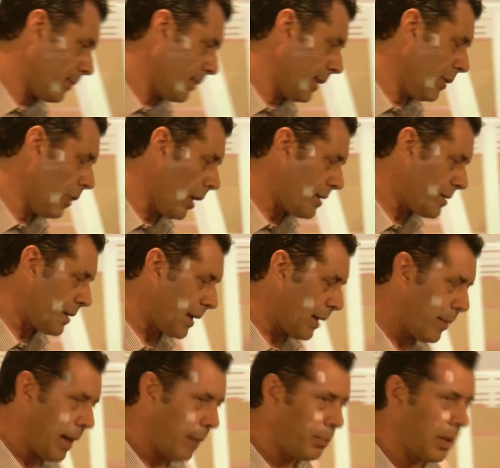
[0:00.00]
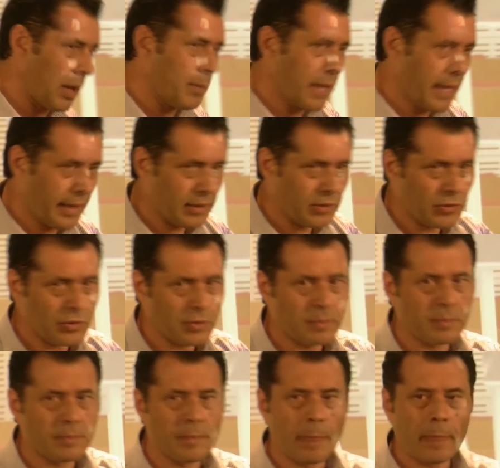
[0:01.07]
The nice thing about Plum X
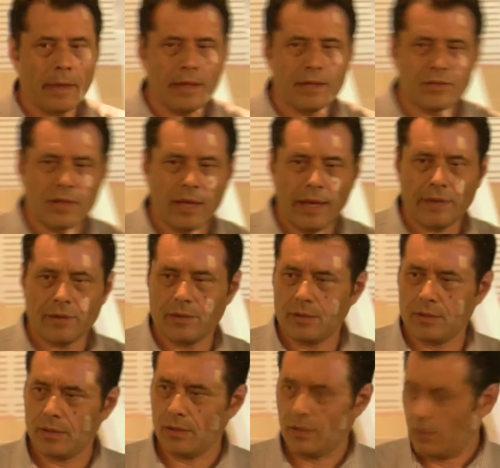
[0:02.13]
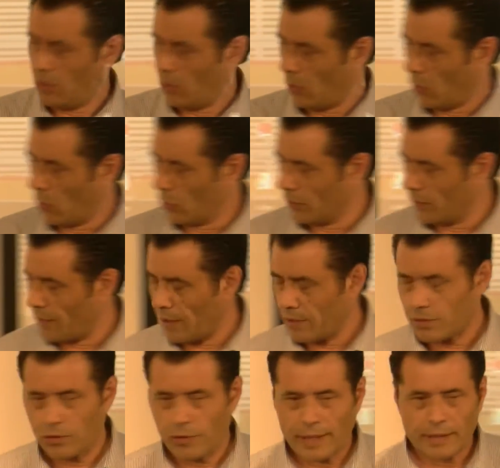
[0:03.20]
is that all of
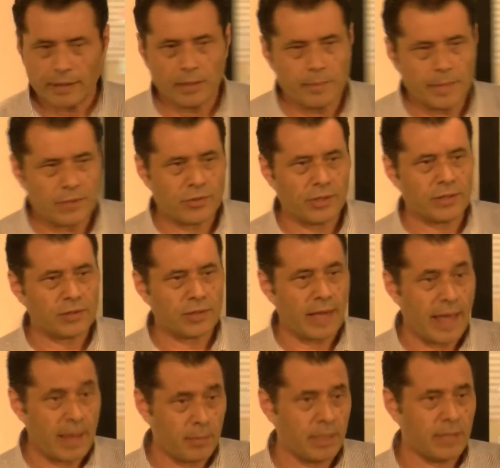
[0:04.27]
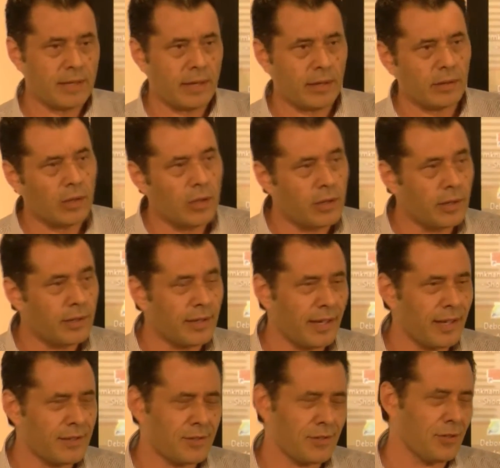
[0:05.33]
those granular metrics can be downloaded
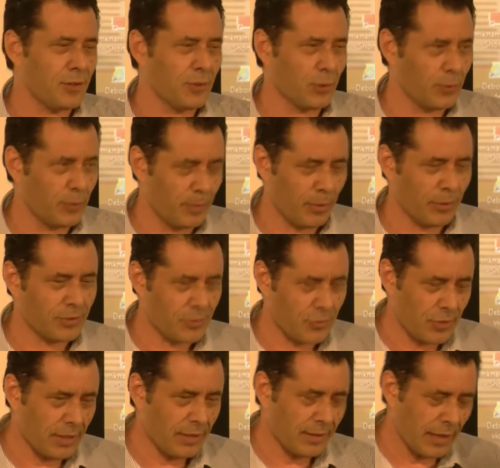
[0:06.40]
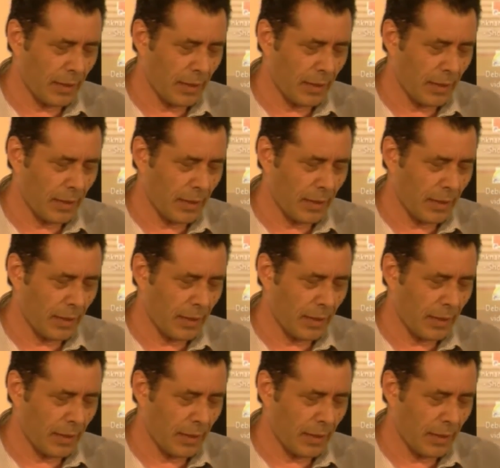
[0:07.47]
into your repository.